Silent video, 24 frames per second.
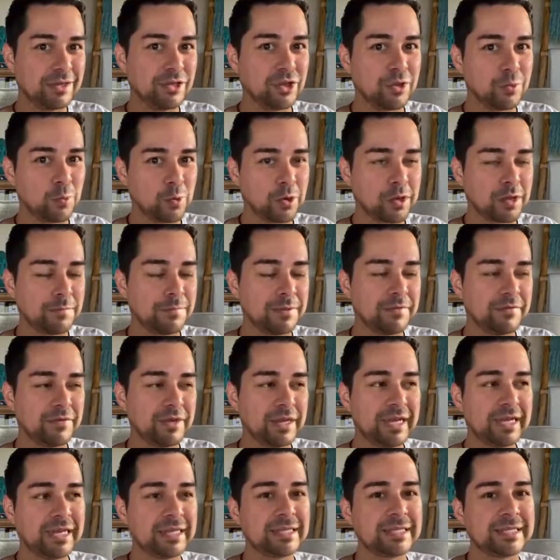pivot. You can work
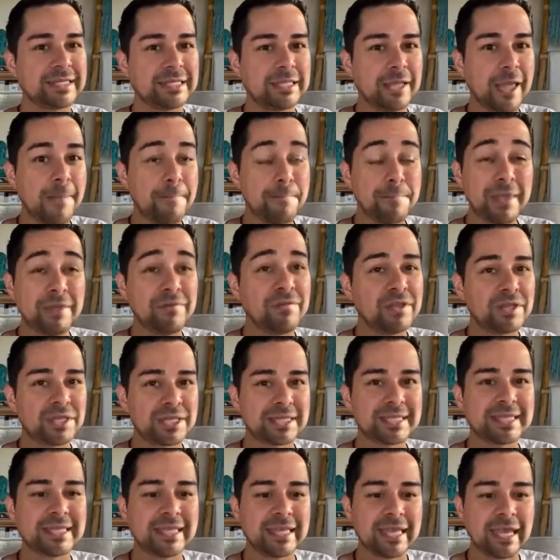on pivoting. And
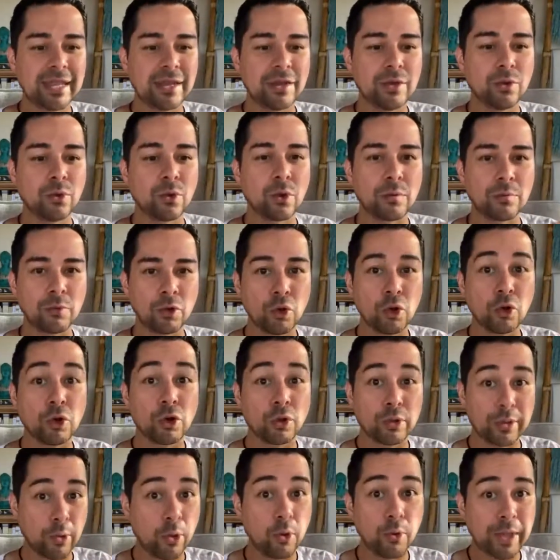pivot just to get
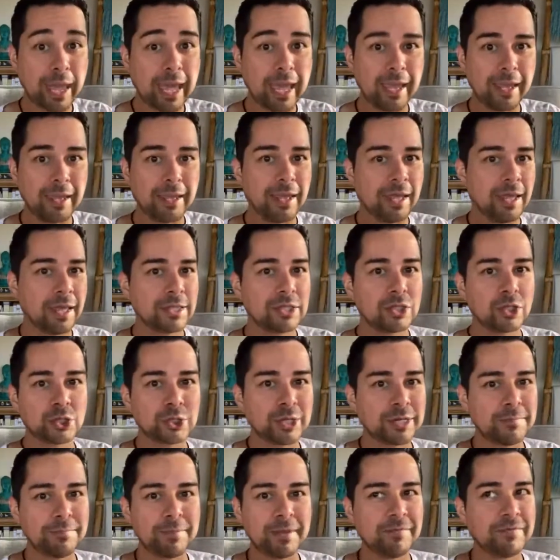normal or okay.
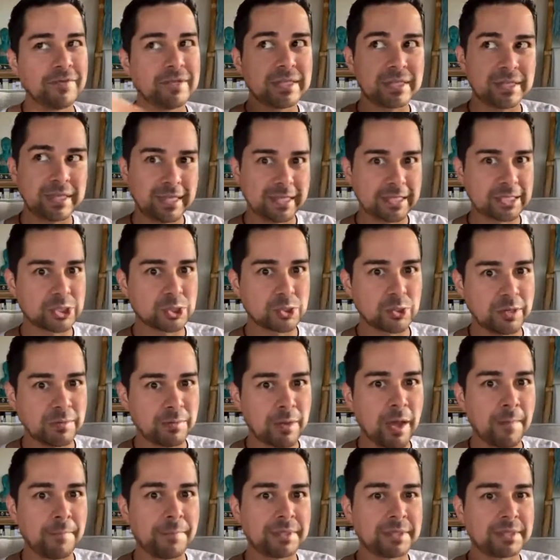Don't try to pivot to the
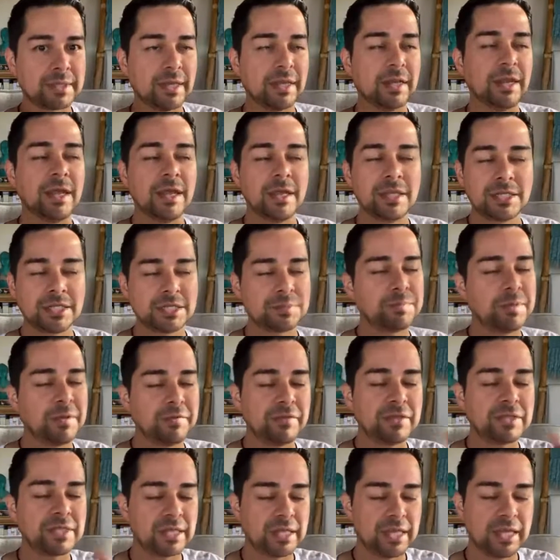extreme opposite.
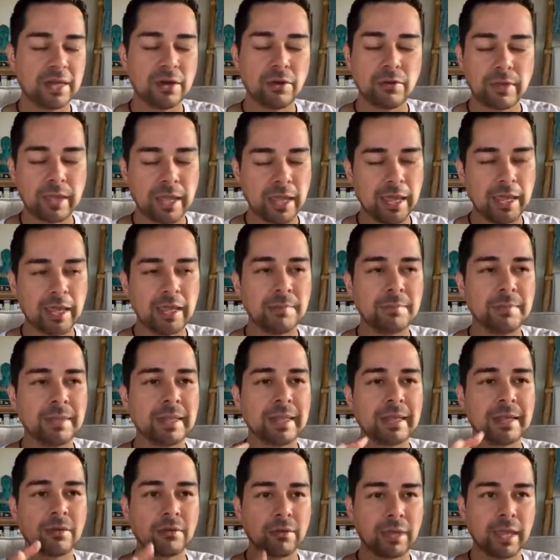Just pivot to get
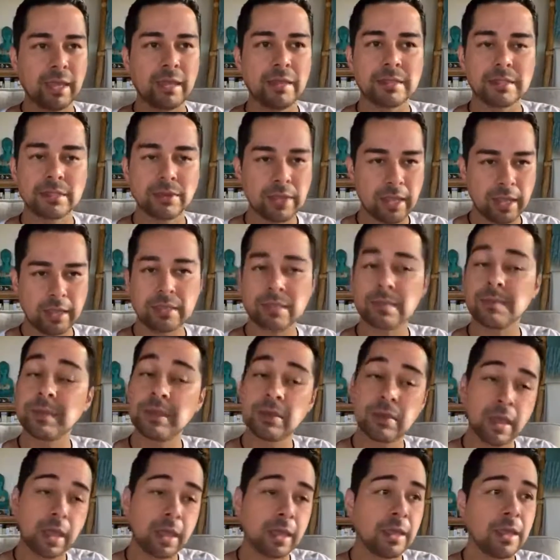okay and be like, okay, it's okay.
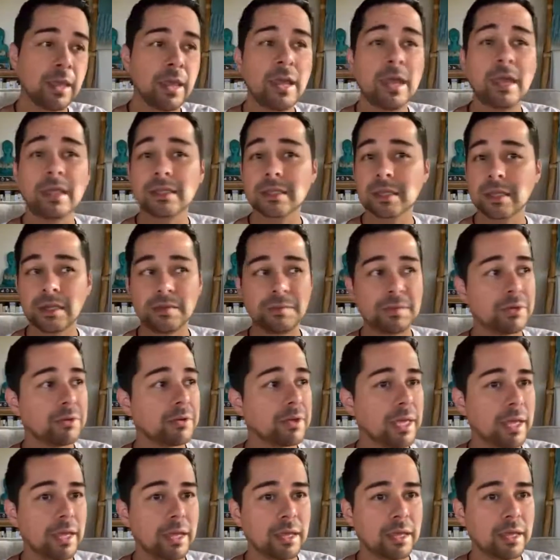It's going to be okay. It's
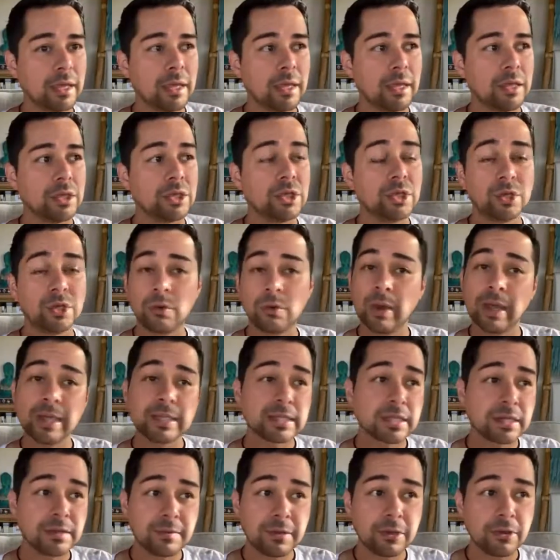going to be okay. You
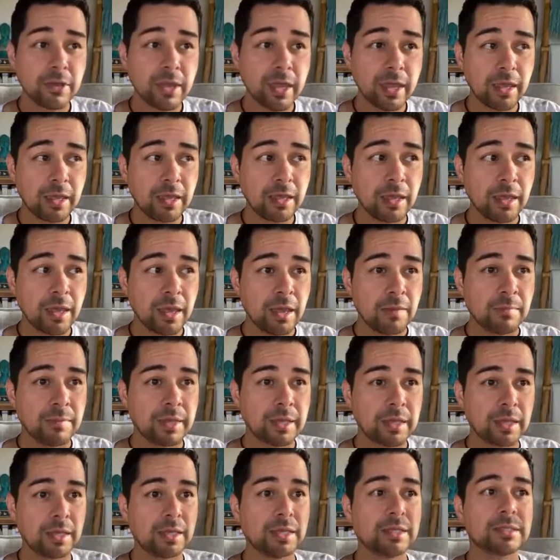know why it's going to be okay?
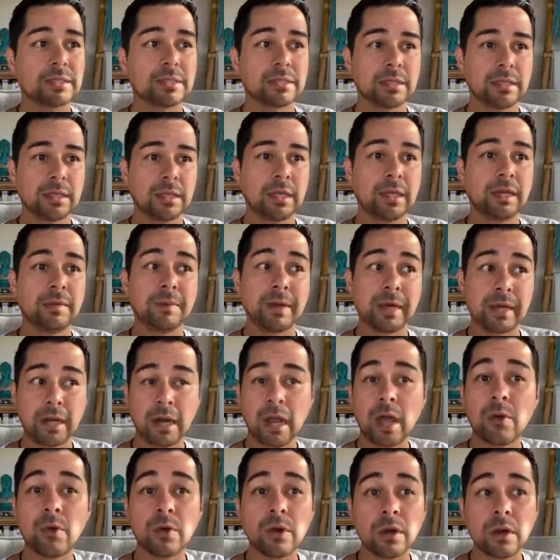Because in
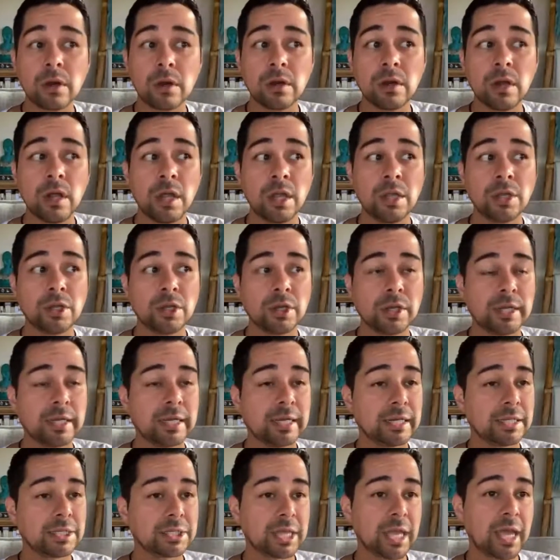about an hour,
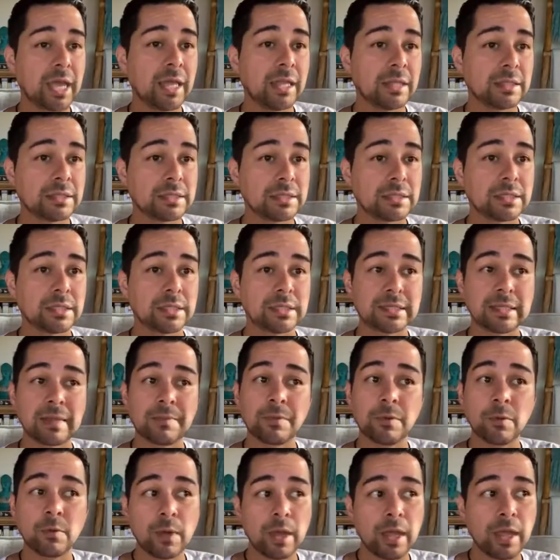you're going to get a chance
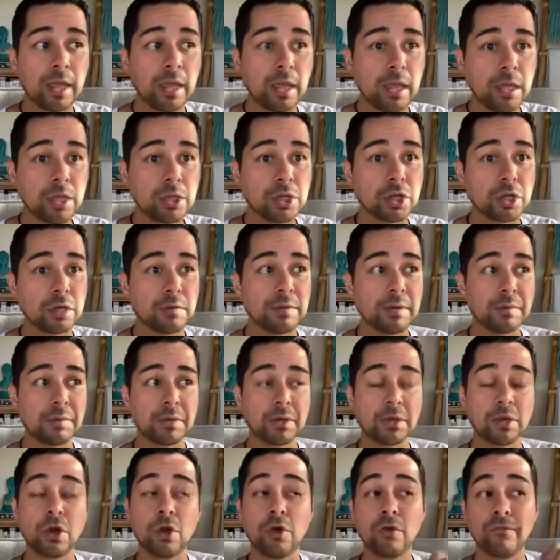to step away. You're
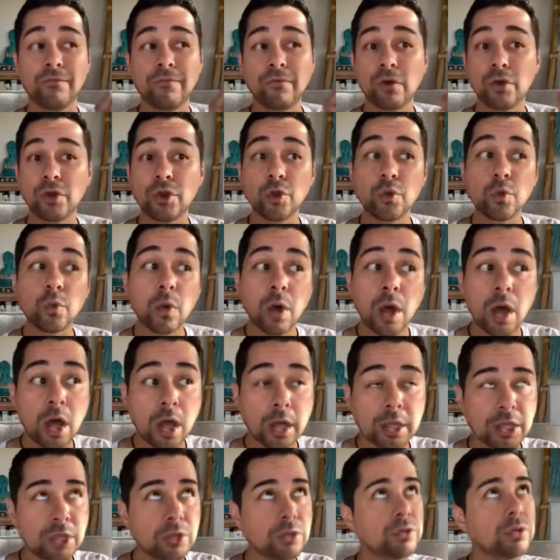going to be able to go for your
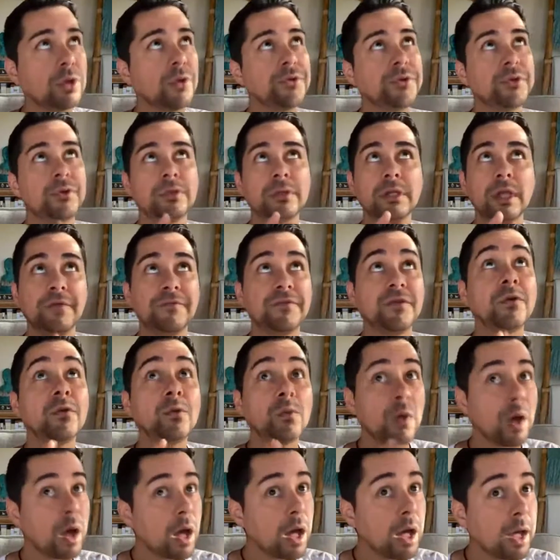walk. You know you
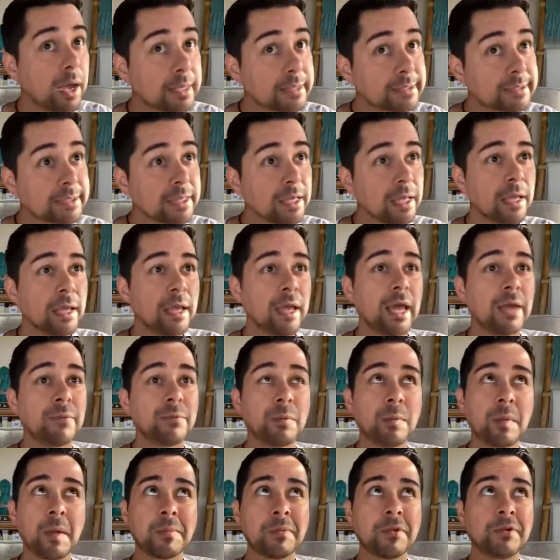love your walks.
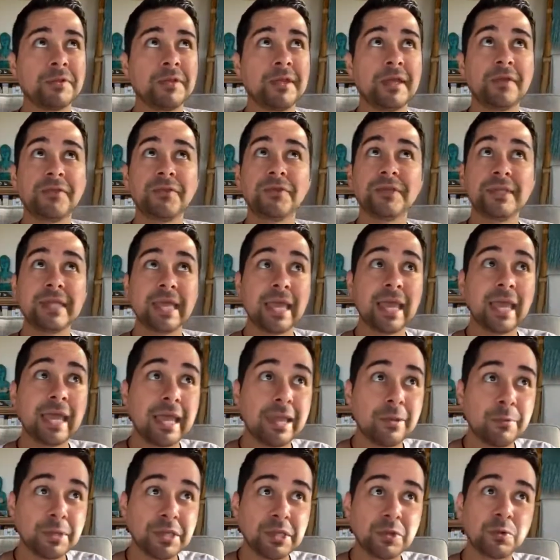And remember the other
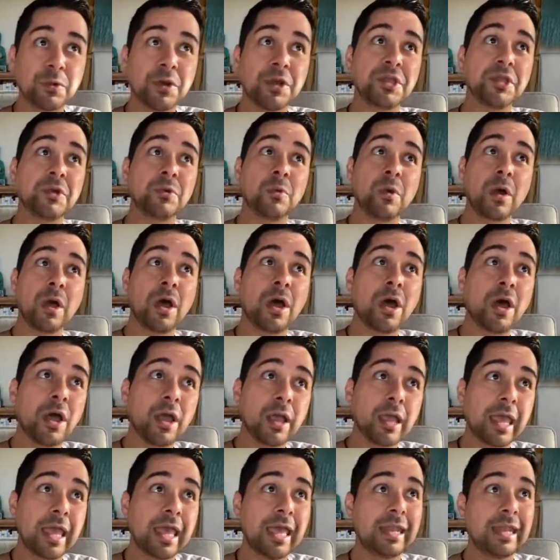day when you were on your
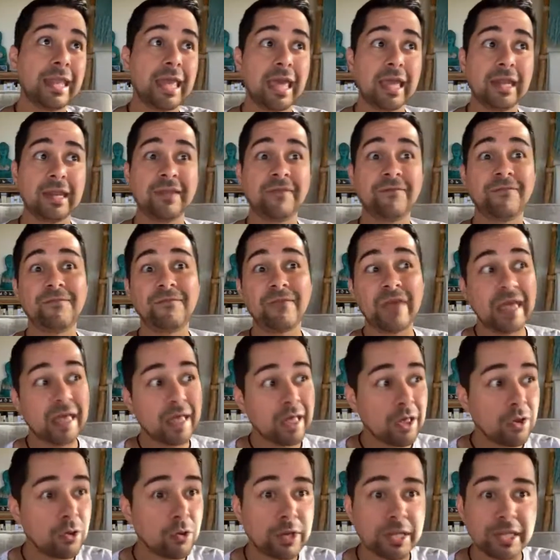walk and Eddie
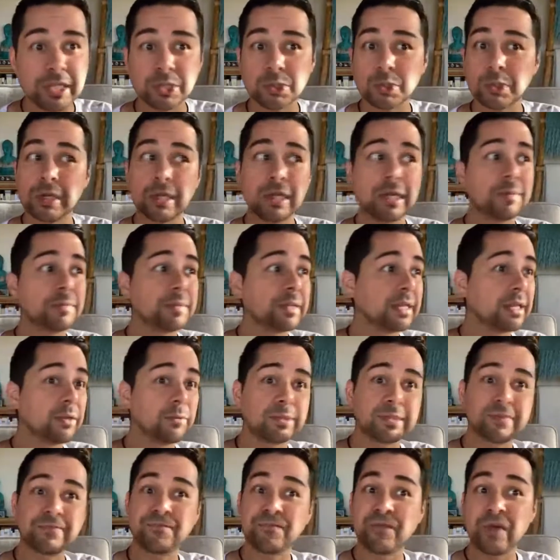fell or he
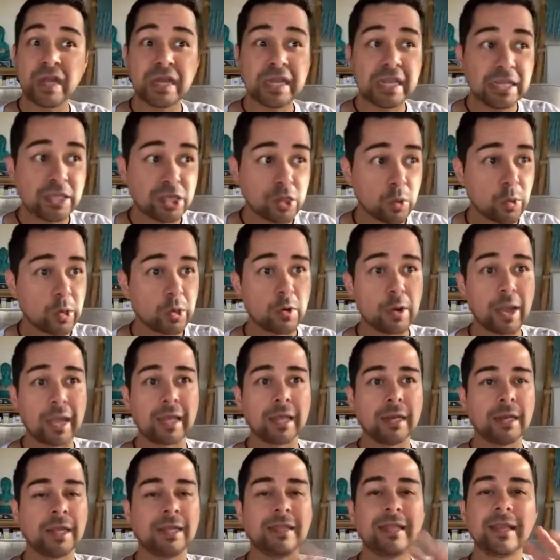tripped and it was funny and you
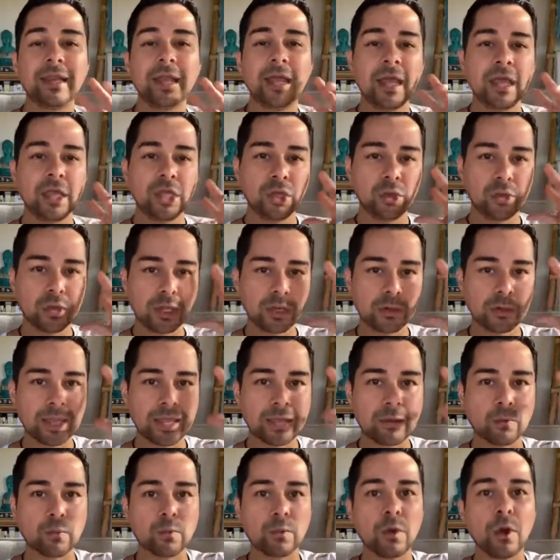were cracking. And then you
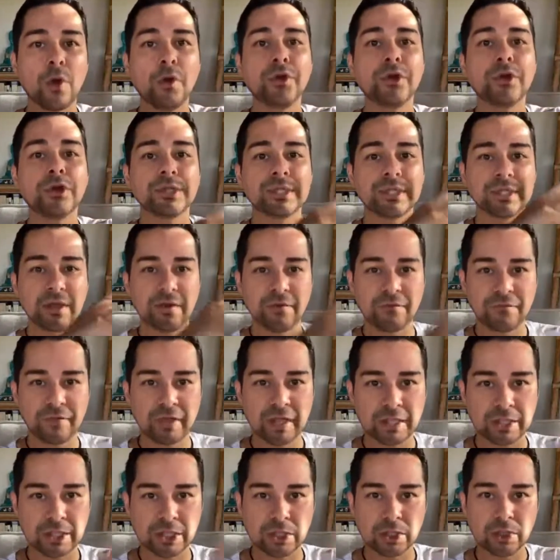can like roll
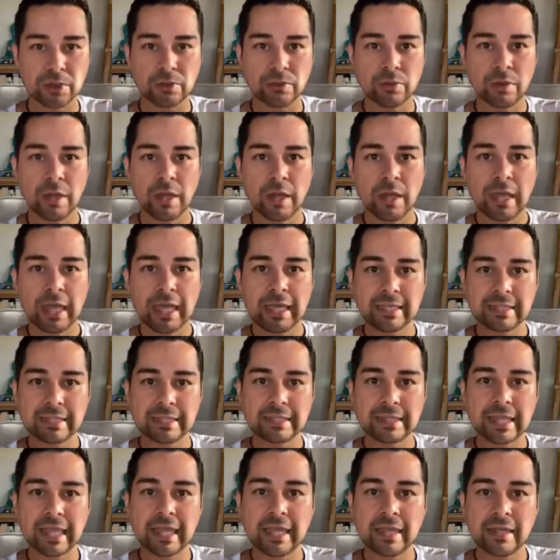yourself into
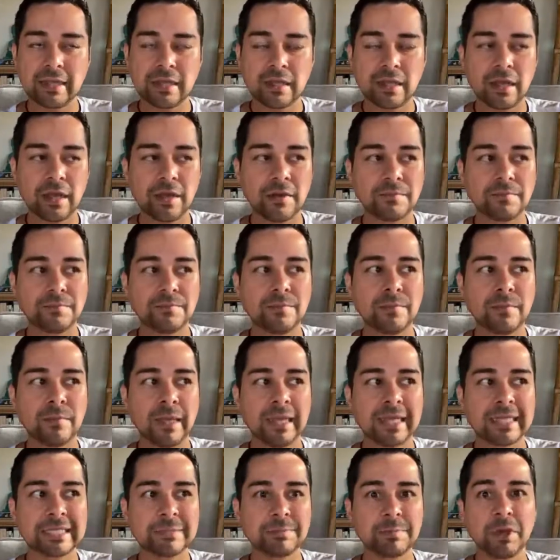a state of
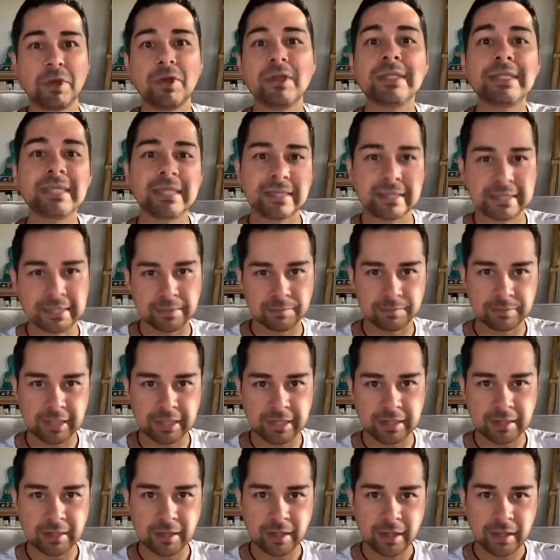experiencing
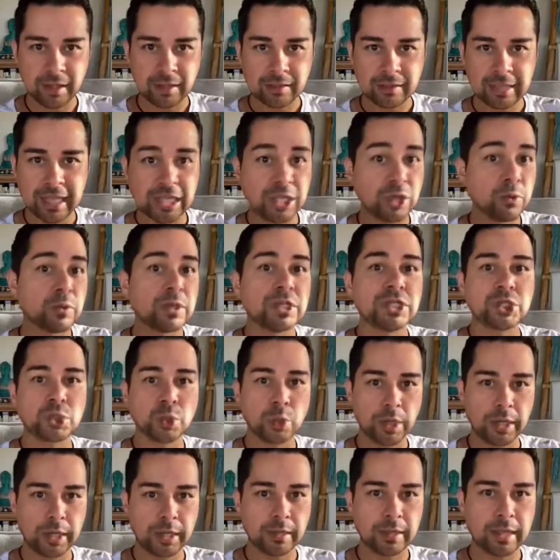something that
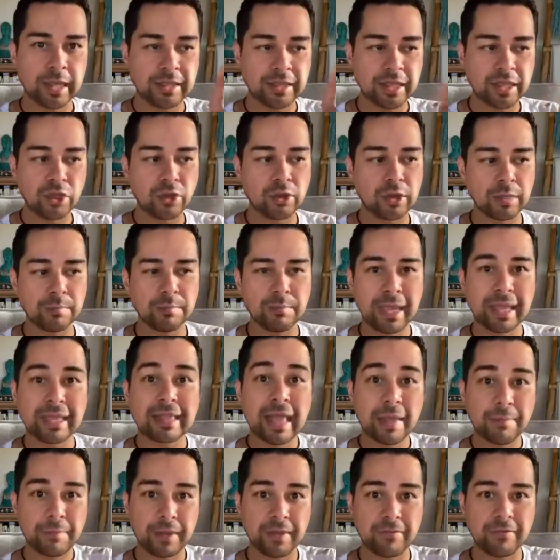you enjoy, and then you
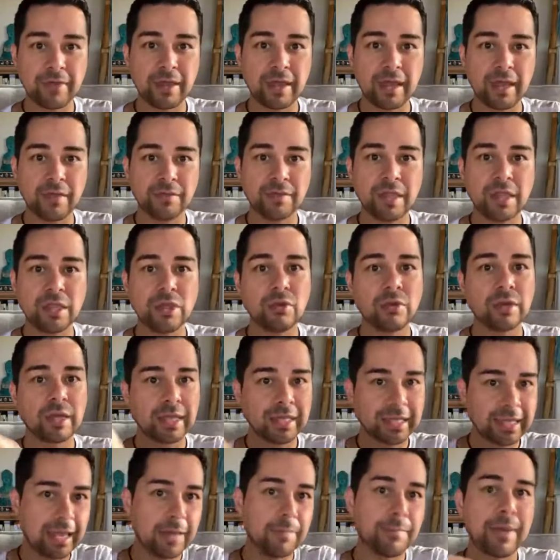can make that pivot and
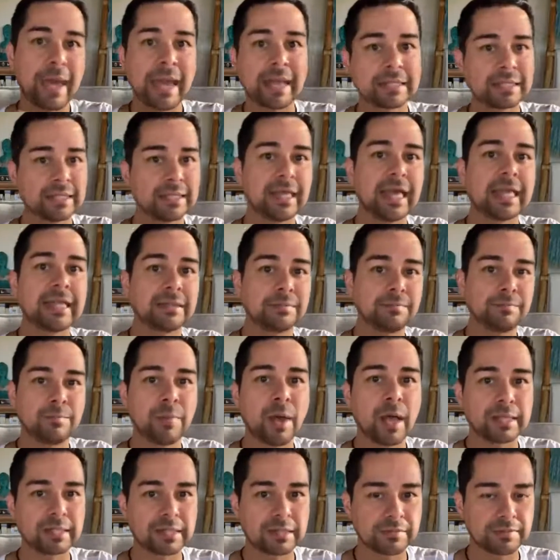then you can get back to
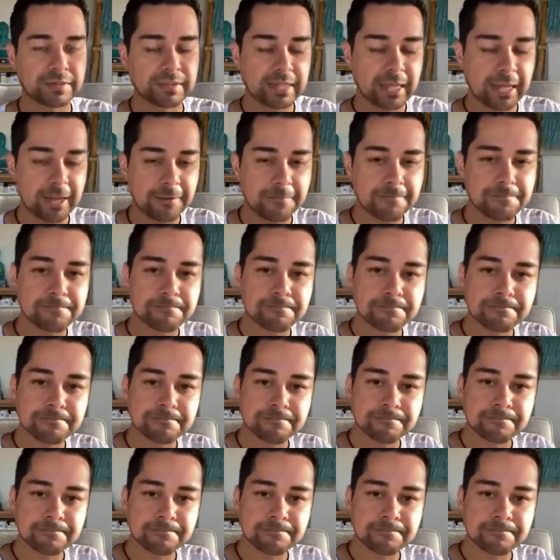that positive state.